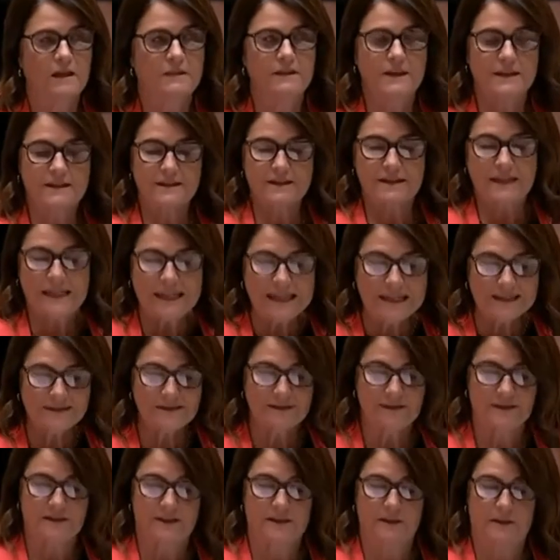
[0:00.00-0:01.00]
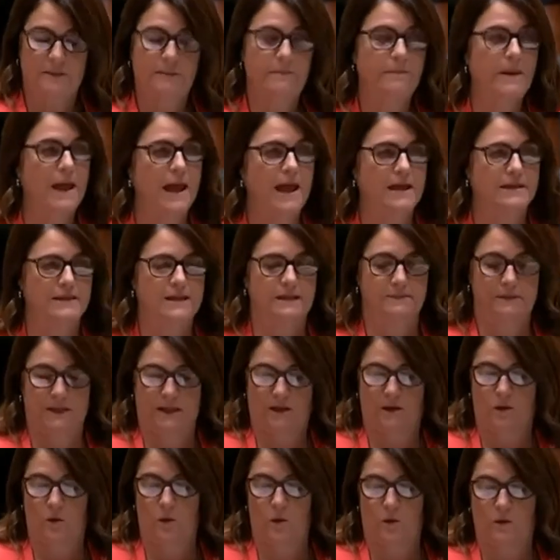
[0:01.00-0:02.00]
this isn't
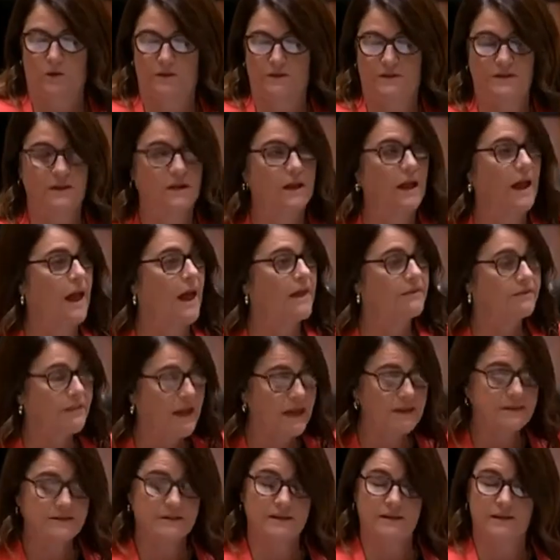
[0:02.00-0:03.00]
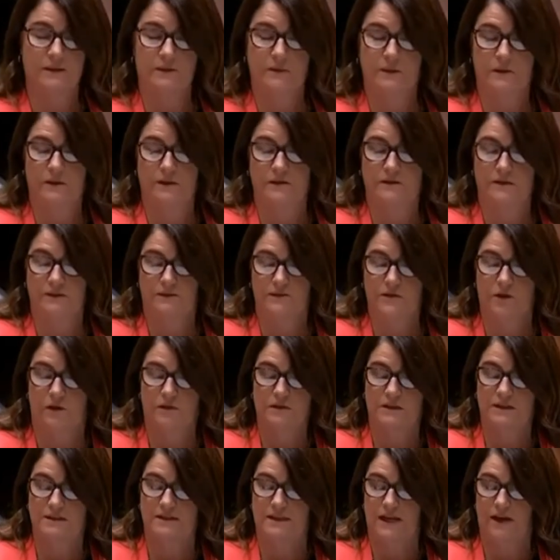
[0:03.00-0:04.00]
pandemic-caused, and that's in the words of
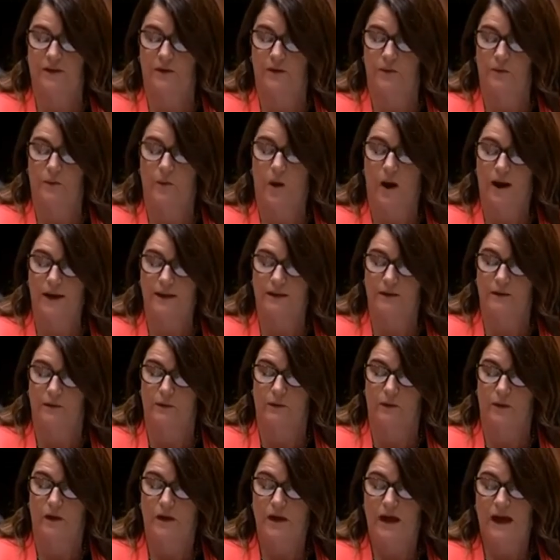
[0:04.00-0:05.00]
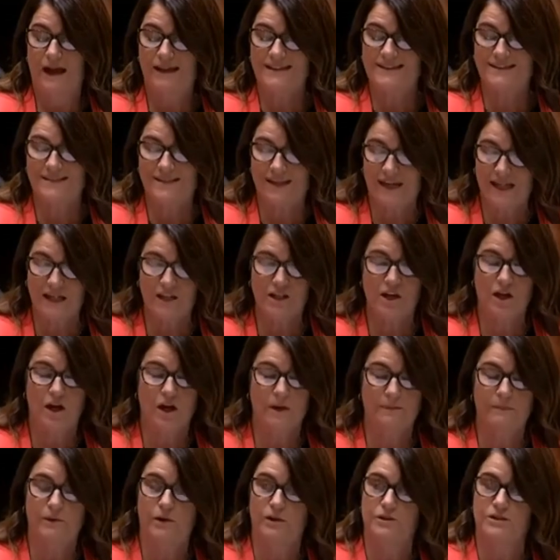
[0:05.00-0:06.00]
Dr Sarah Whitelaw, a senior
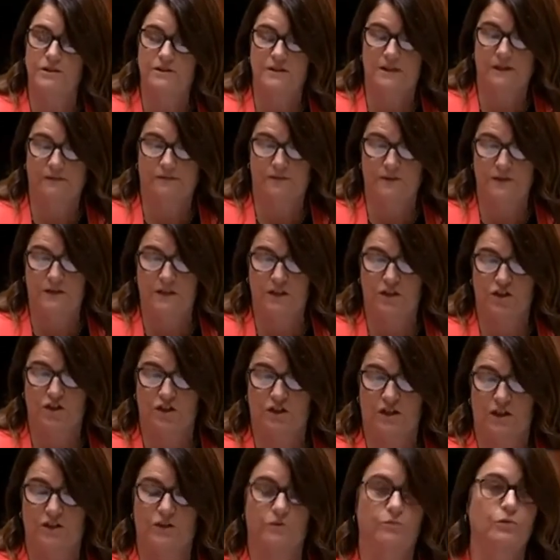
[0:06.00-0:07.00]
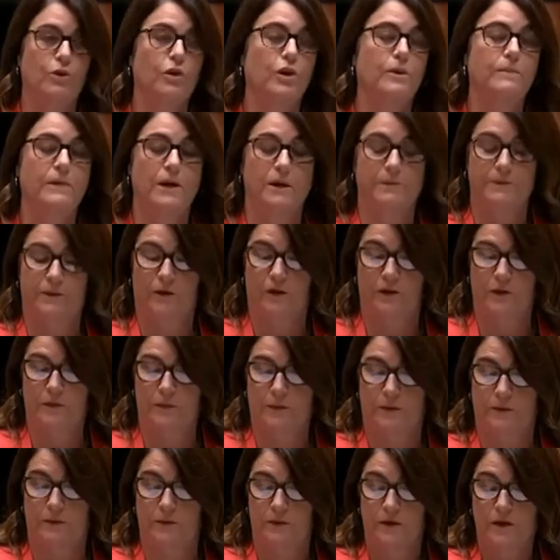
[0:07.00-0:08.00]
emergency physician at the Royal Melbourne
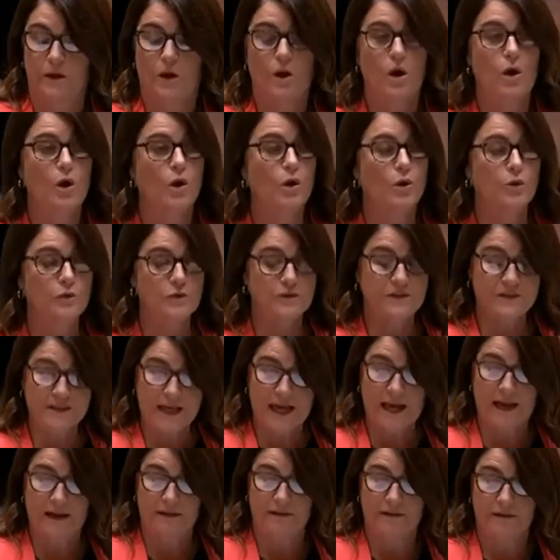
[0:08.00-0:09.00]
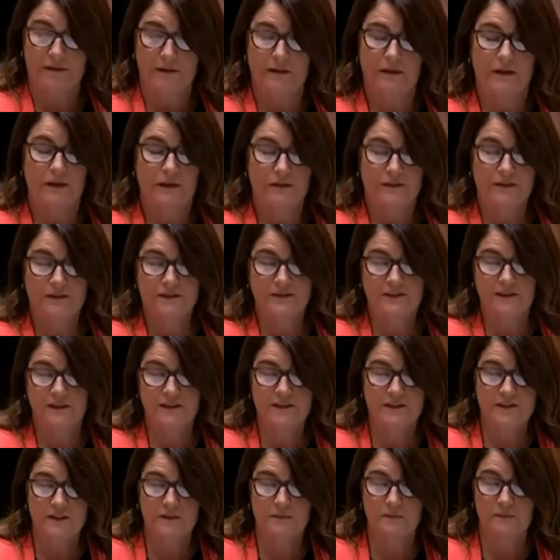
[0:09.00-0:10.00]
Hospital, who said the
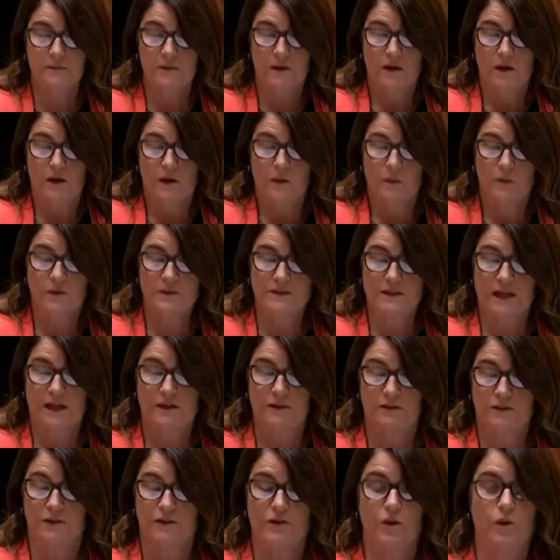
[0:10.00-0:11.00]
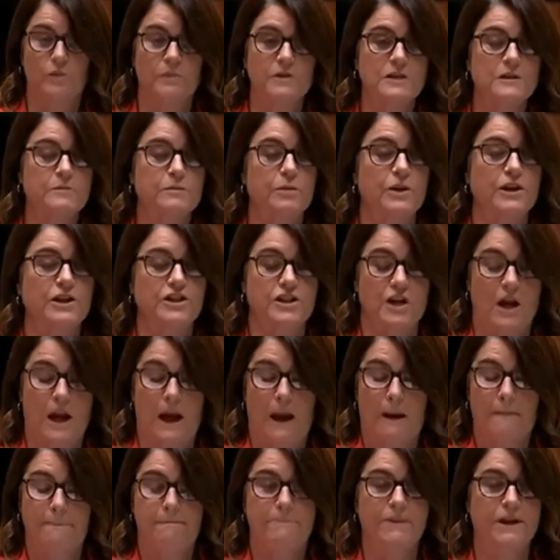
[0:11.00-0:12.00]
system was under enormous
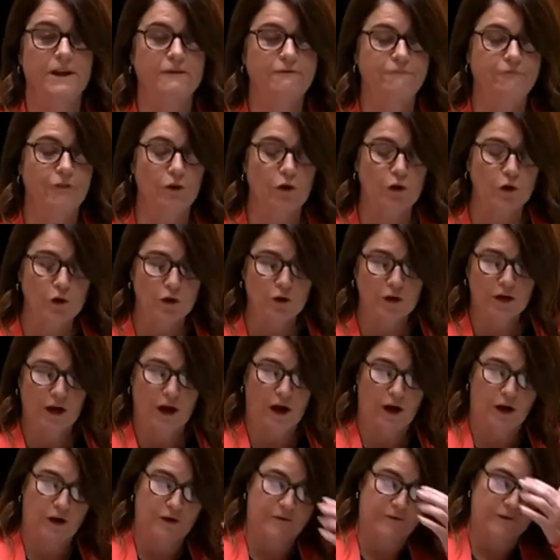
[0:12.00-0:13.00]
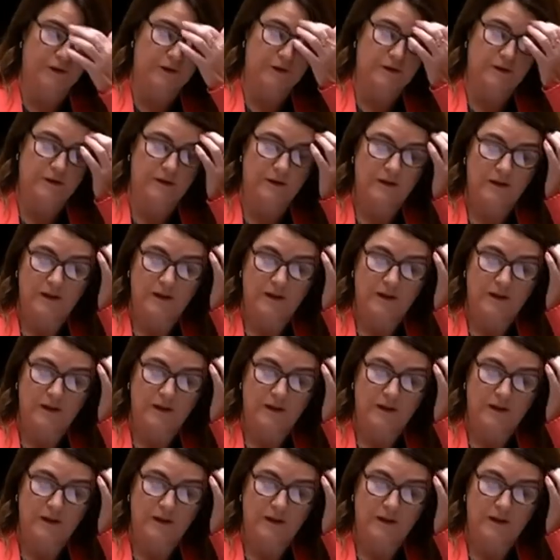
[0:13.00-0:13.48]
pressure before COVID.